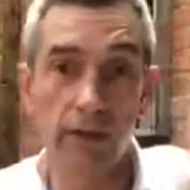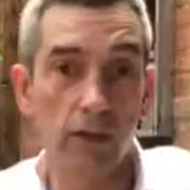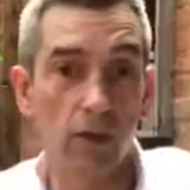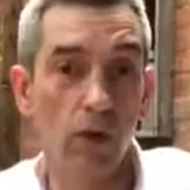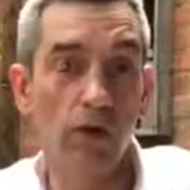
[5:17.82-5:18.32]

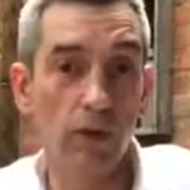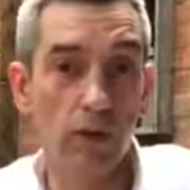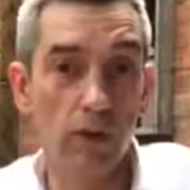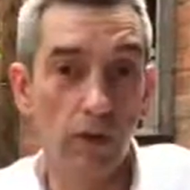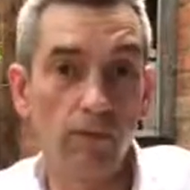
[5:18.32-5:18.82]
This
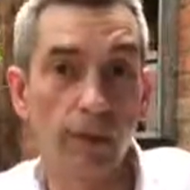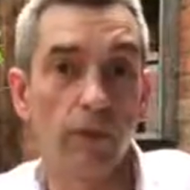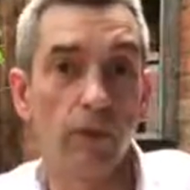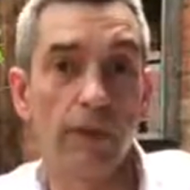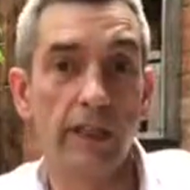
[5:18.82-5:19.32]

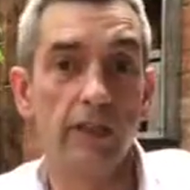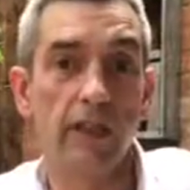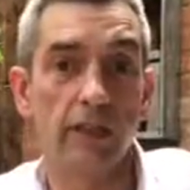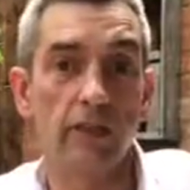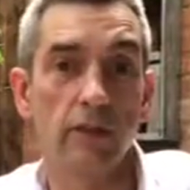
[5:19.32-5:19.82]
information already
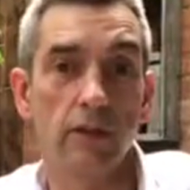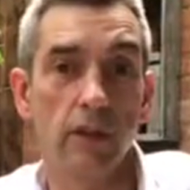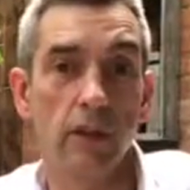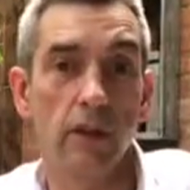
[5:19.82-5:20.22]
exists.